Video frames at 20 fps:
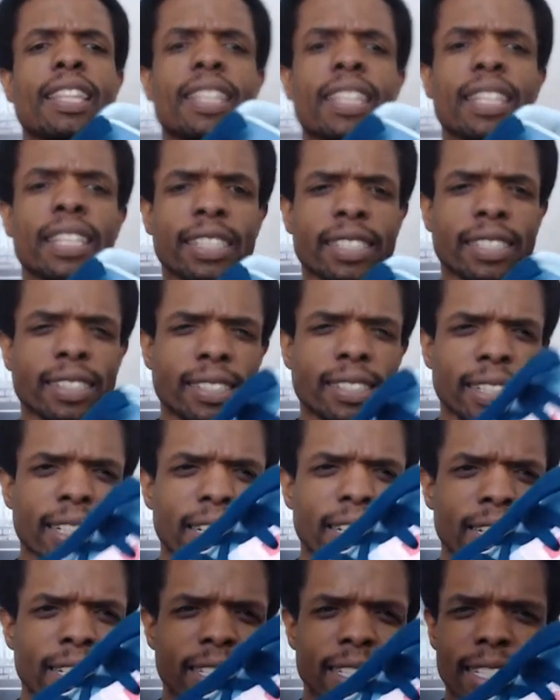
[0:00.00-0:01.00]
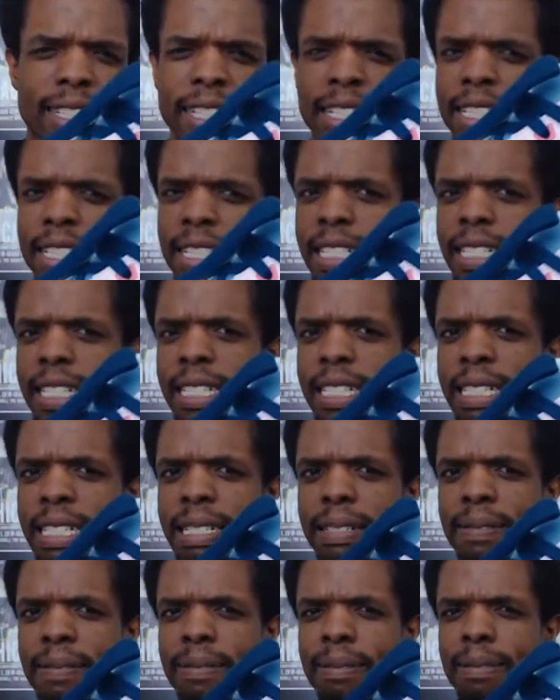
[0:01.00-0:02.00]
This is
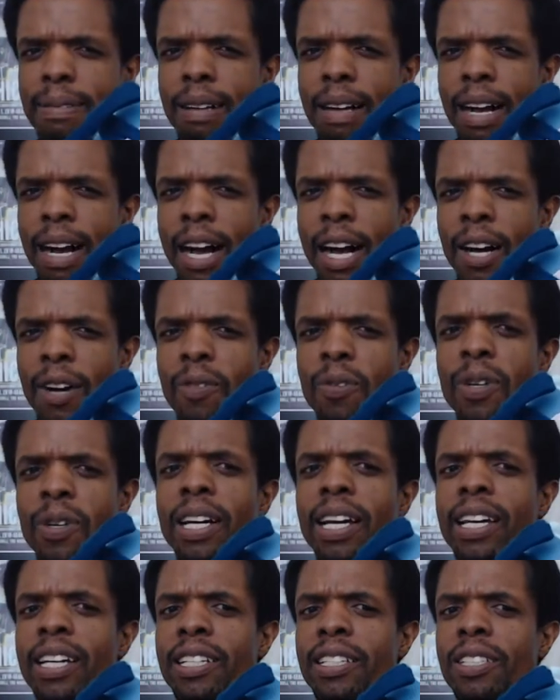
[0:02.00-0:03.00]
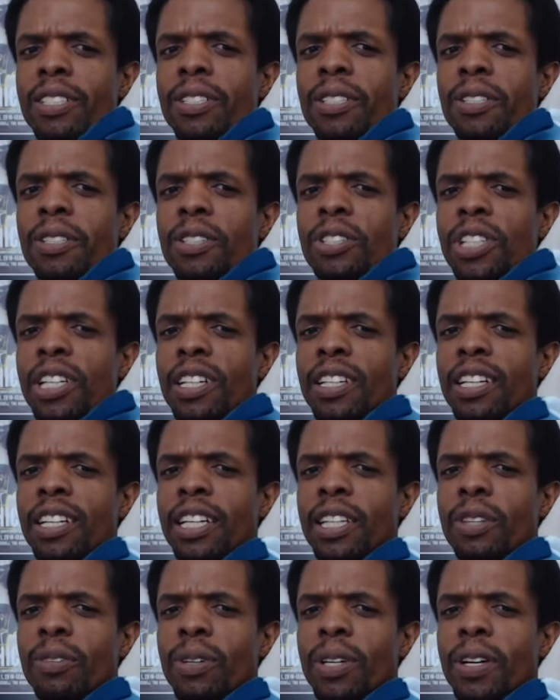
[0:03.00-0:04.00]
the Aqua Angel Gel
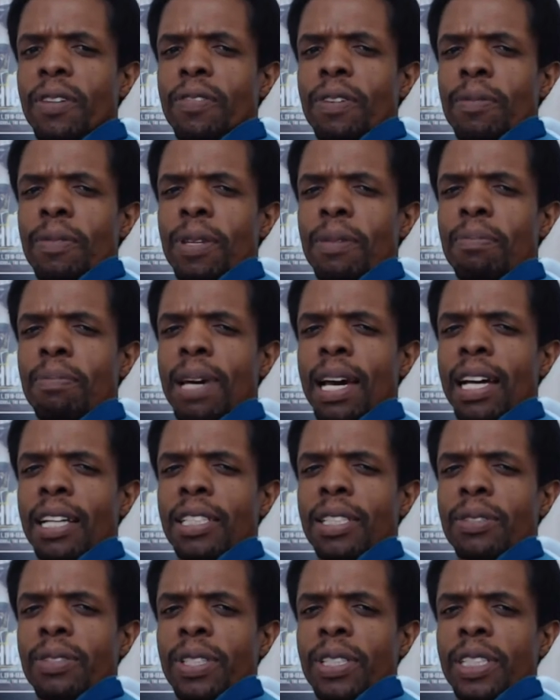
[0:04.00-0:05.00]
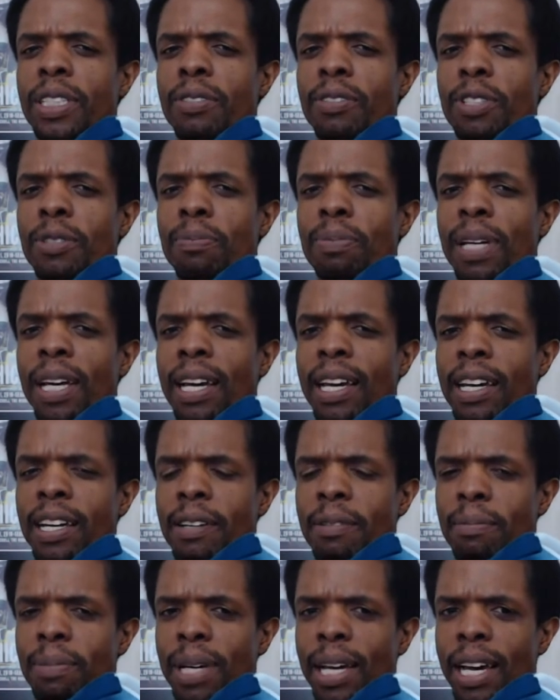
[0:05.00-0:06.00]
Lyte 3 from the Backstreets of
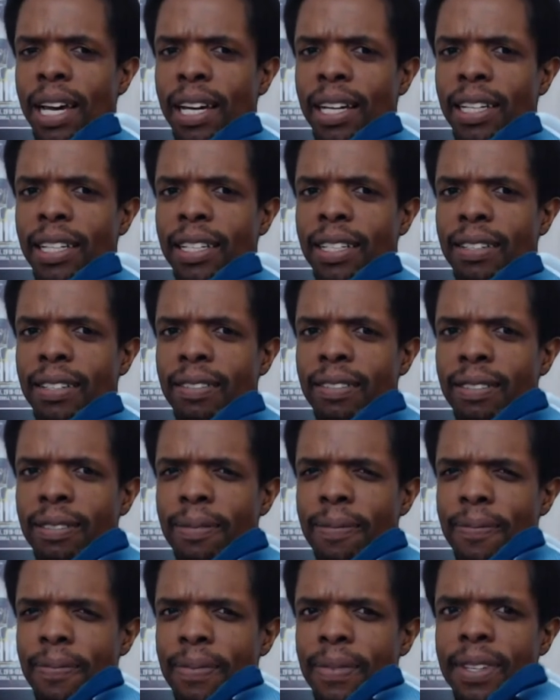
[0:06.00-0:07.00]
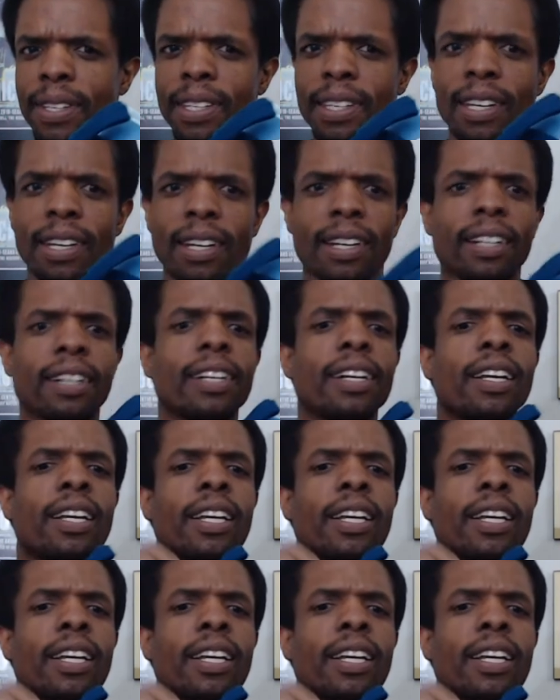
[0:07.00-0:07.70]
Japan pack. Yeah.